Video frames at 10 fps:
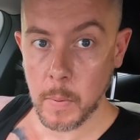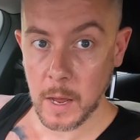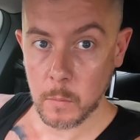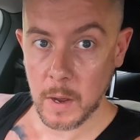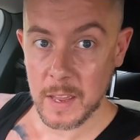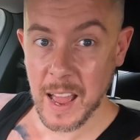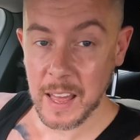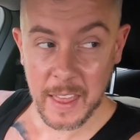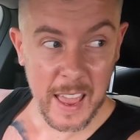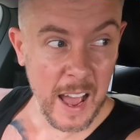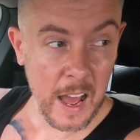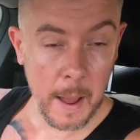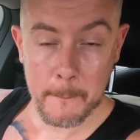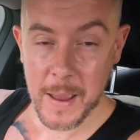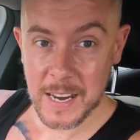by the way and they are
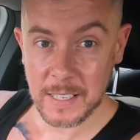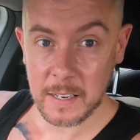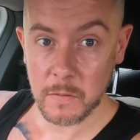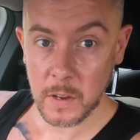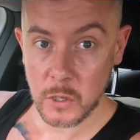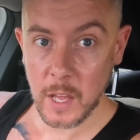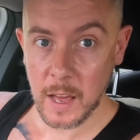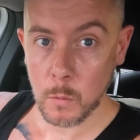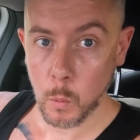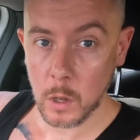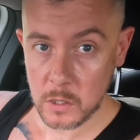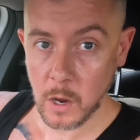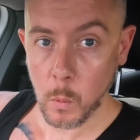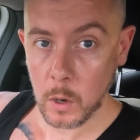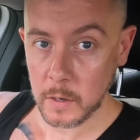amazing fish they are the ones
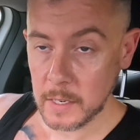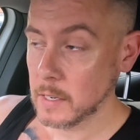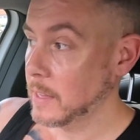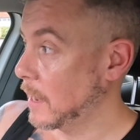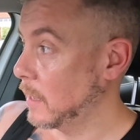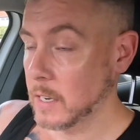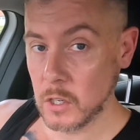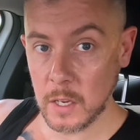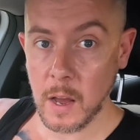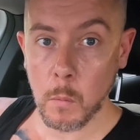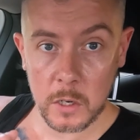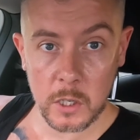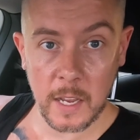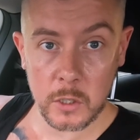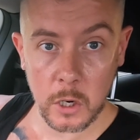that i wanted they are literally i wanted
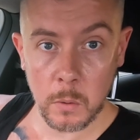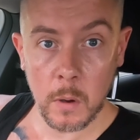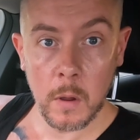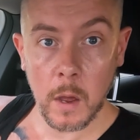to get two